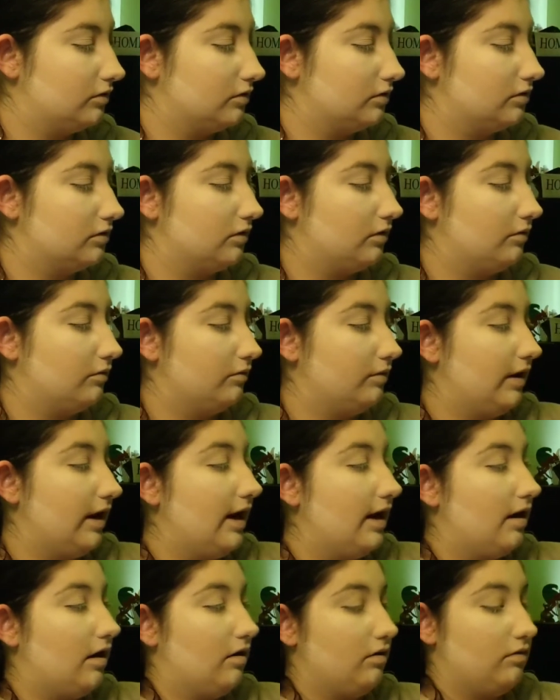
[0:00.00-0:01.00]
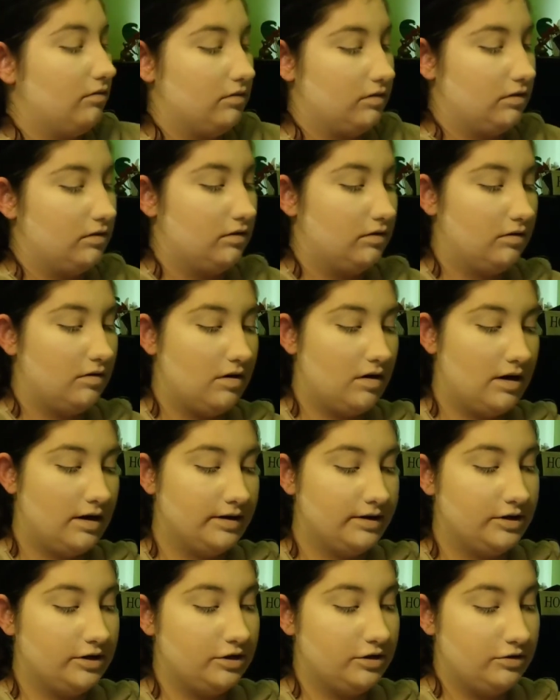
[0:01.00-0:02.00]
So now,
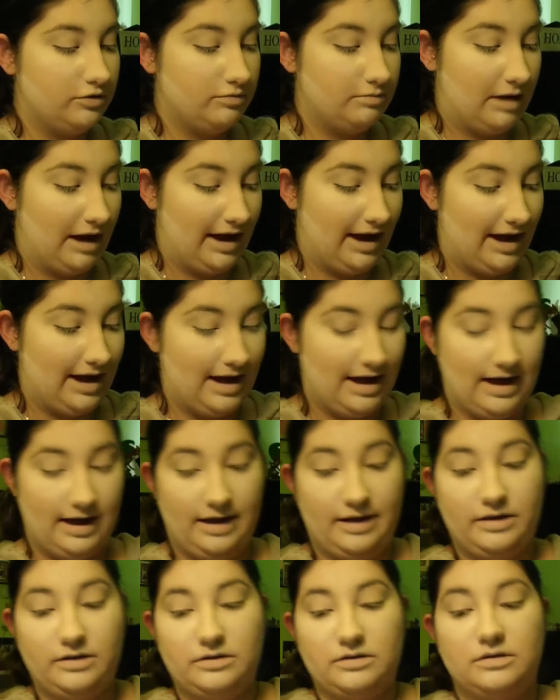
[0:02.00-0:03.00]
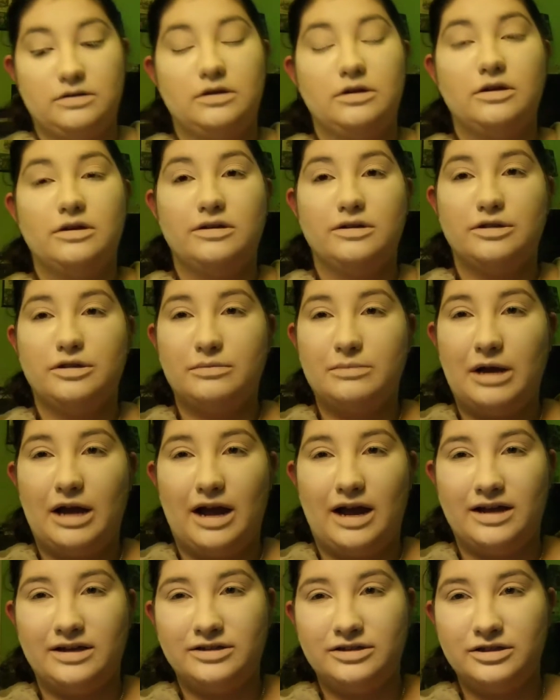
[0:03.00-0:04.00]
onto my eyes. So
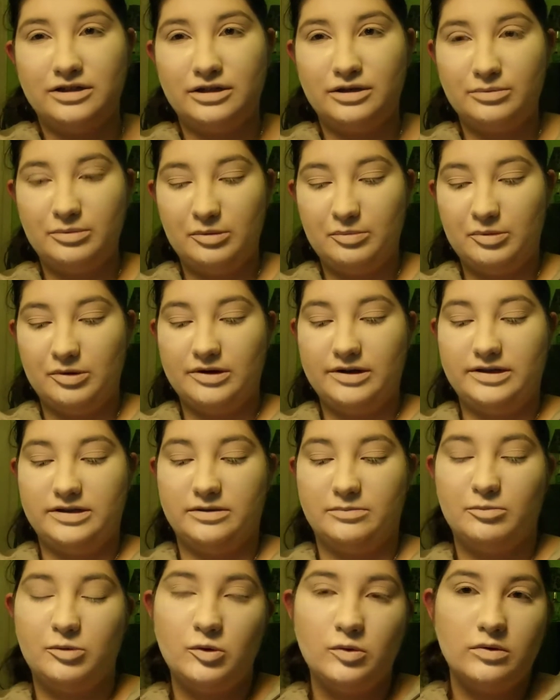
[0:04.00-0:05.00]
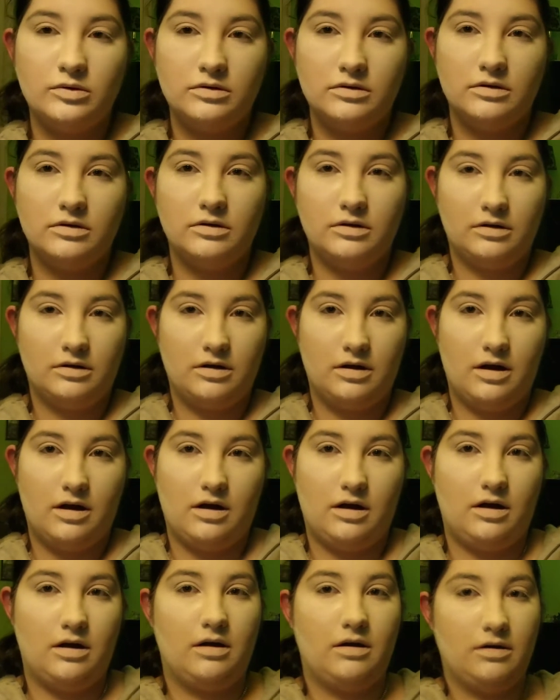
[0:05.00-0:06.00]
my eyes are going to be pretty simple.
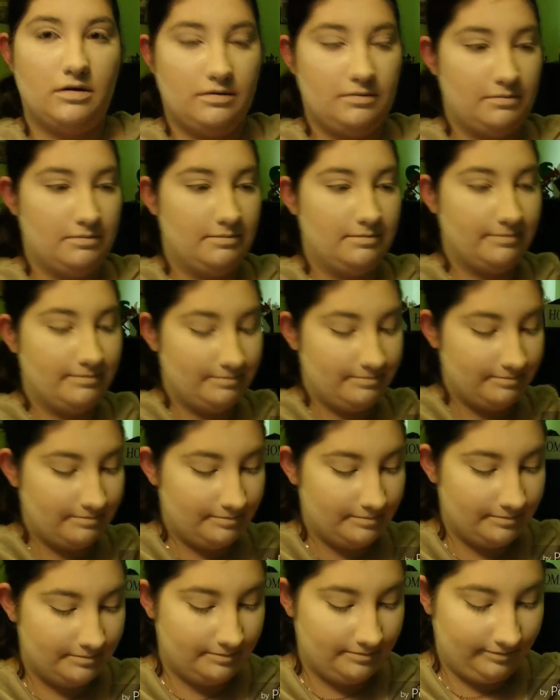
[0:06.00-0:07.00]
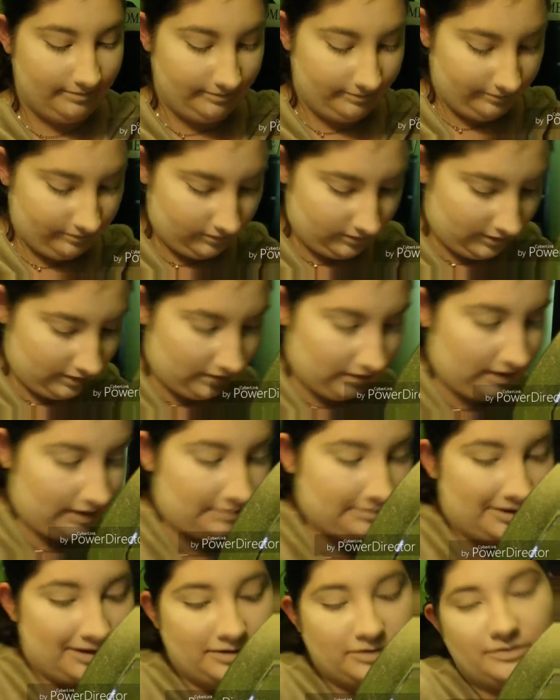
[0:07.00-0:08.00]
I'm
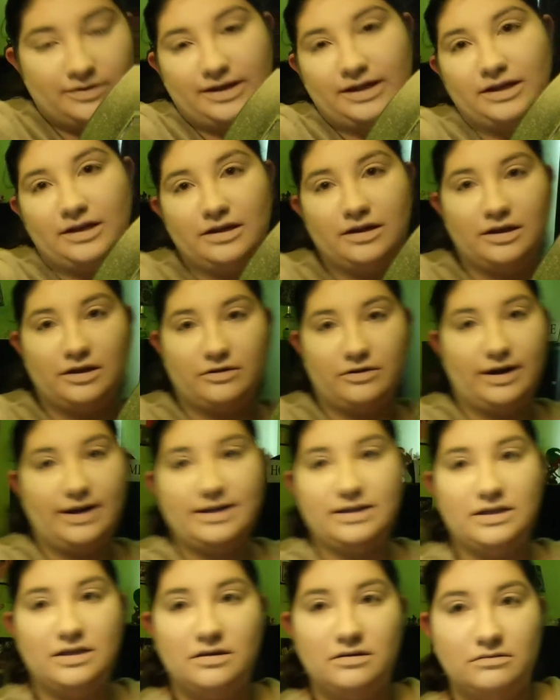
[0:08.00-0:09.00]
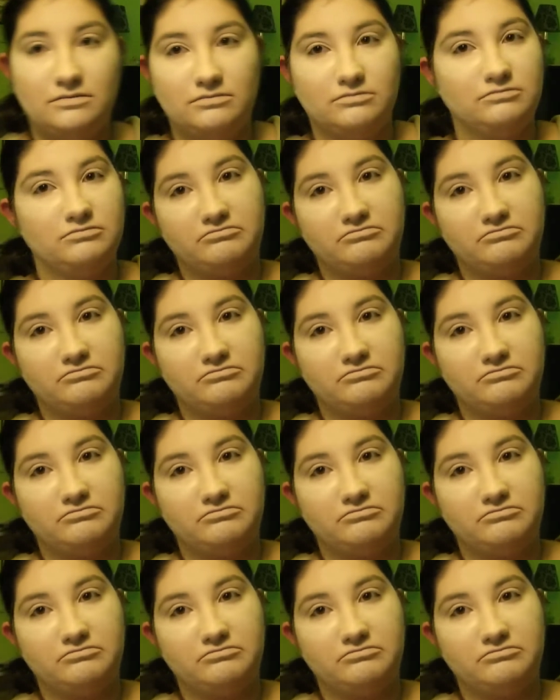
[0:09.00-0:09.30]
not doing anything crazy.